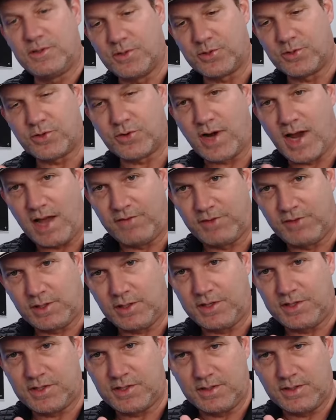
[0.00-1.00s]
Your drive
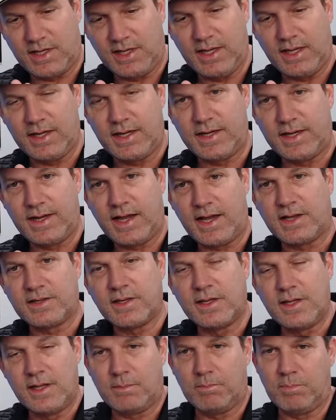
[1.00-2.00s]
clutch, in and
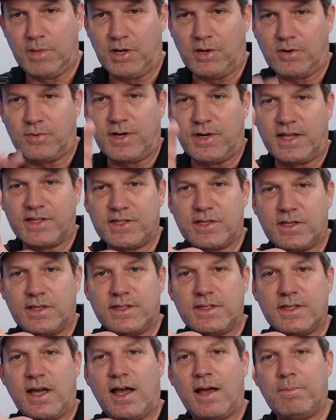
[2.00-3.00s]
out, belt rides to
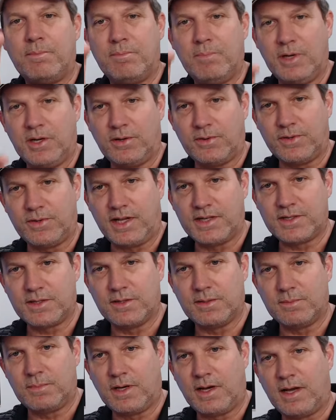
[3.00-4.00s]
the top, belt rides
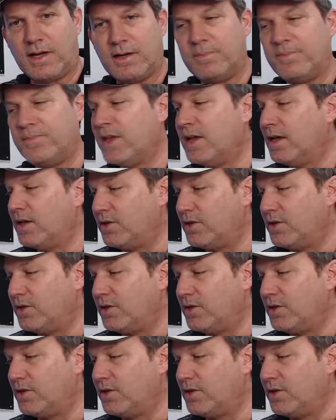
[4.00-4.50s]
to the bottom.